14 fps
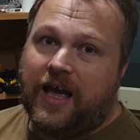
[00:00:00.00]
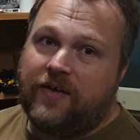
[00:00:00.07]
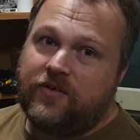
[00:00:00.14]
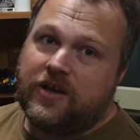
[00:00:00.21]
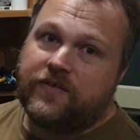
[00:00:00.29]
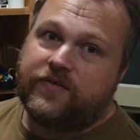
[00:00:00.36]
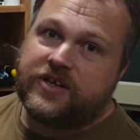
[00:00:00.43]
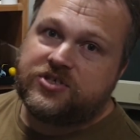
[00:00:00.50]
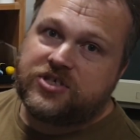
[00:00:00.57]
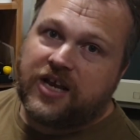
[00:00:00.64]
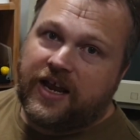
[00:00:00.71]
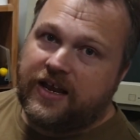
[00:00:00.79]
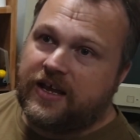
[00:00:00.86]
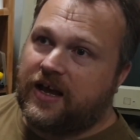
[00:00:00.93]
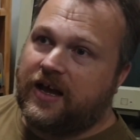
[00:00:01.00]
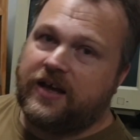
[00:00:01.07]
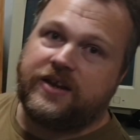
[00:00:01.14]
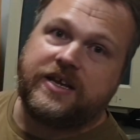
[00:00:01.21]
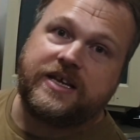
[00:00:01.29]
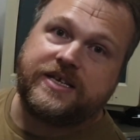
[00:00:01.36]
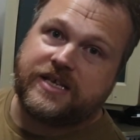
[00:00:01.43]
Having a VGA
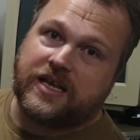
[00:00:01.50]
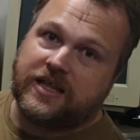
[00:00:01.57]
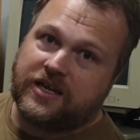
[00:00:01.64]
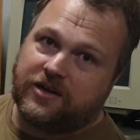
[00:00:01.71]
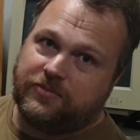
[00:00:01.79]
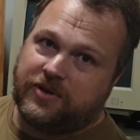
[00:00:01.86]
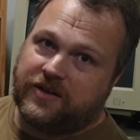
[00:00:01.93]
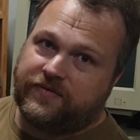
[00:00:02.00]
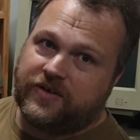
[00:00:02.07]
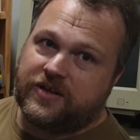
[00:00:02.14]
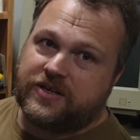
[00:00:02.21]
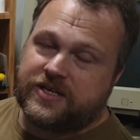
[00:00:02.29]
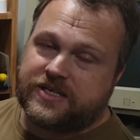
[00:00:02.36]
card is a little bit of a